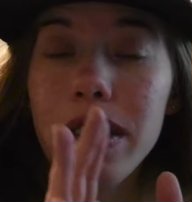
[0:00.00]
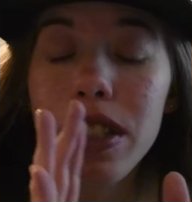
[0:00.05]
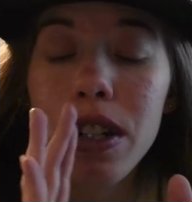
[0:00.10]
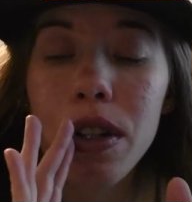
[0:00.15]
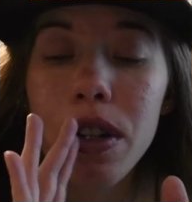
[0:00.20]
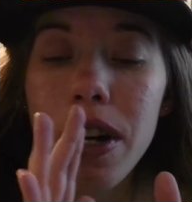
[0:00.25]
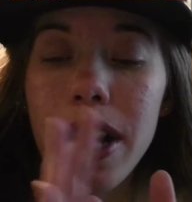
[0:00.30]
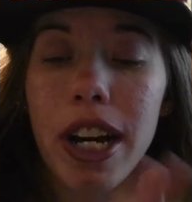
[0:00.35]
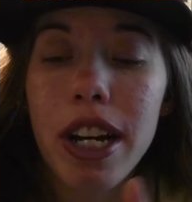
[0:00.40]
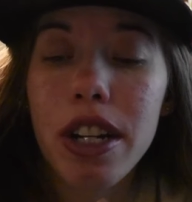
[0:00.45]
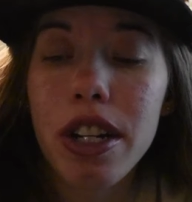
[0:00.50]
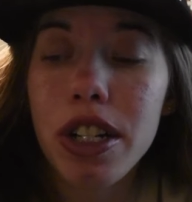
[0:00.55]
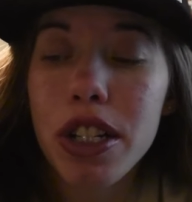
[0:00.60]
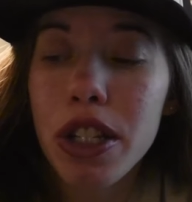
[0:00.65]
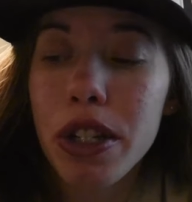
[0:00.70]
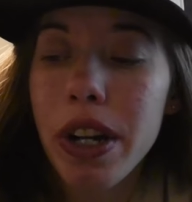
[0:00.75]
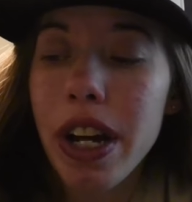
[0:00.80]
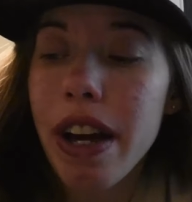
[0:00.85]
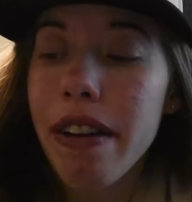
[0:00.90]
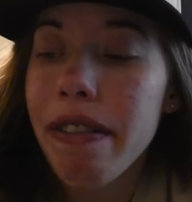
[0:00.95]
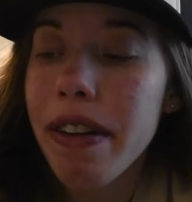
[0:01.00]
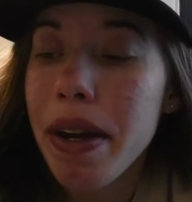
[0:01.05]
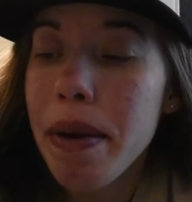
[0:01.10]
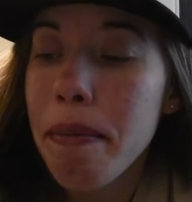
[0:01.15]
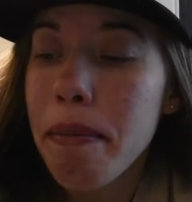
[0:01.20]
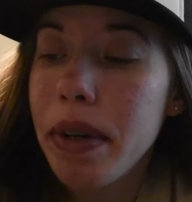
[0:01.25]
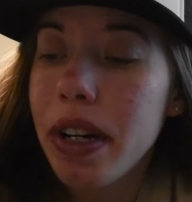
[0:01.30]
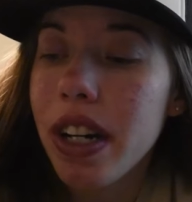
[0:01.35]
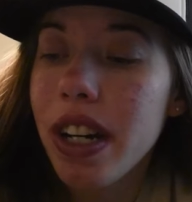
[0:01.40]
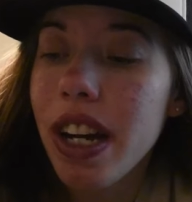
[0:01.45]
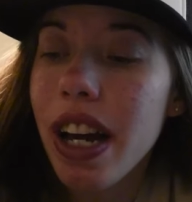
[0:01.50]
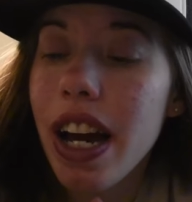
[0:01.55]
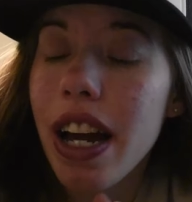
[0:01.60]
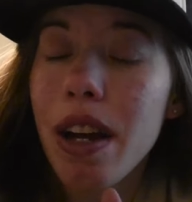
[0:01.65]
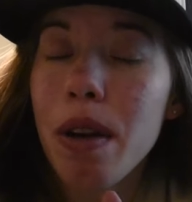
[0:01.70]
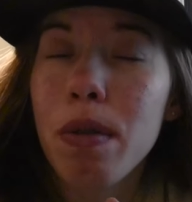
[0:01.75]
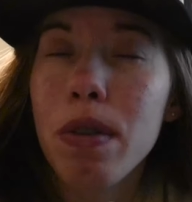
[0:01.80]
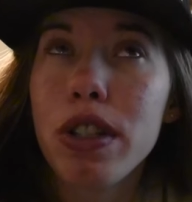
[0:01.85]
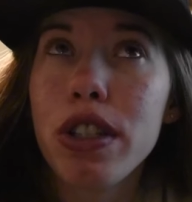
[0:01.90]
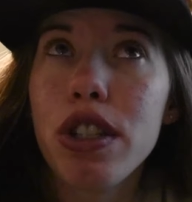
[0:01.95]
Don't know how to describe it, but
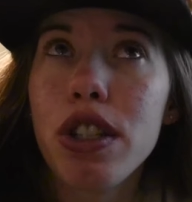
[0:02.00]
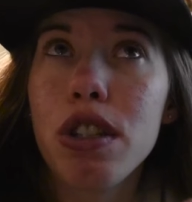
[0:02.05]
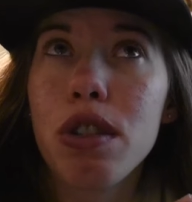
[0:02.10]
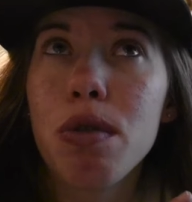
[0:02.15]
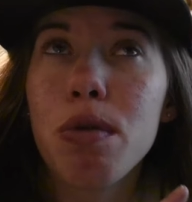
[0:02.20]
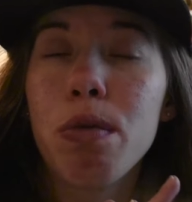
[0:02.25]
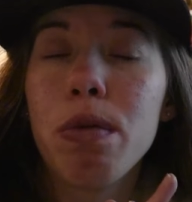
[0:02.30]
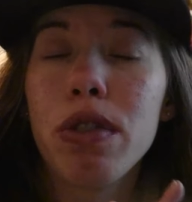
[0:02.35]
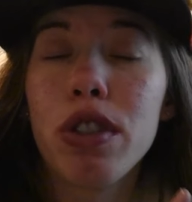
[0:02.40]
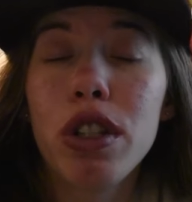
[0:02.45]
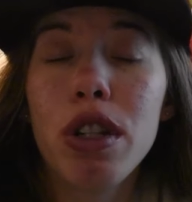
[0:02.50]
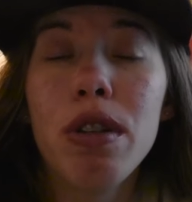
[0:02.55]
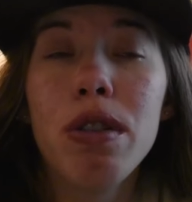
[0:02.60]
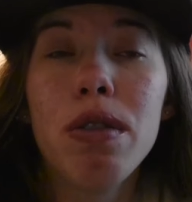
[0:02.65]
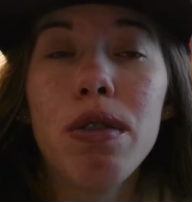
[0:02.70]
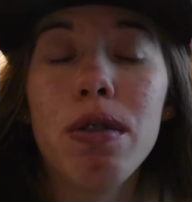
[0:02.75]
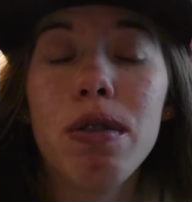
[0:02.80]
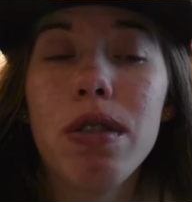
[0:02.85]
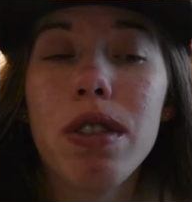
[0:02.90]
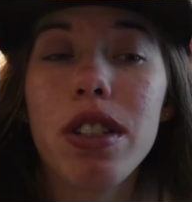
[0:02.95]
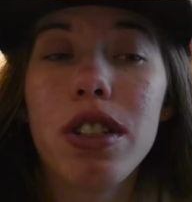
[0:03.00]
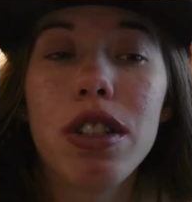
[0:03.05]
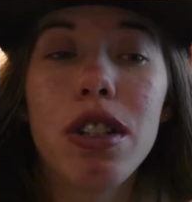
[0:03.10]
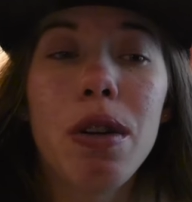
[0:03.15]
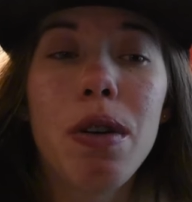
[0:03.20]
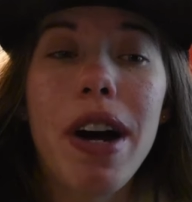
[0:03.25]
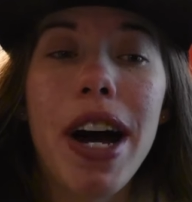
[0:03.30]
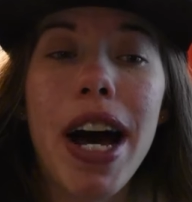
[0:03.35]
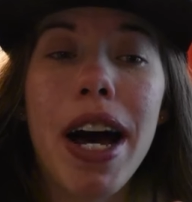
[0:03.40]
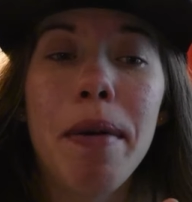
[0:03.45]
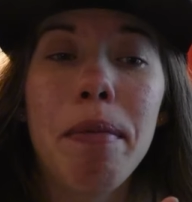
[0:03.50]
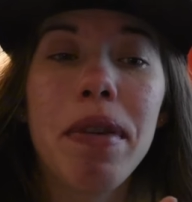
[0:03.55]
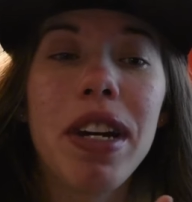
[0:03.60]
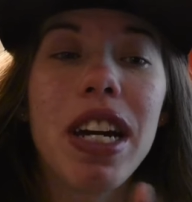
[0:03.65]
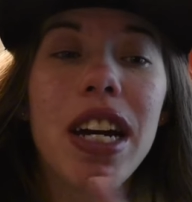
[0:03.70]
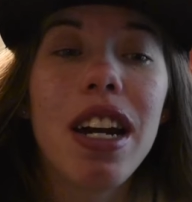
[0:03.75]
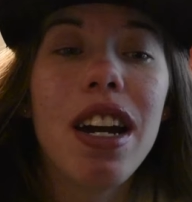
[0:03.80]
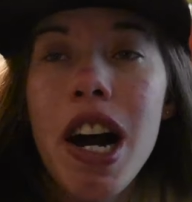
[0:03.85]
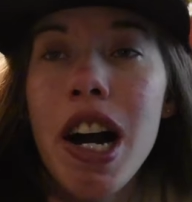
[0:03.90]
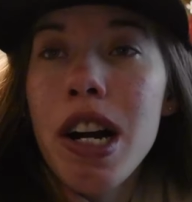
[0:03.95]
I was just so
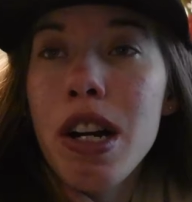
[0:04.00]
happy.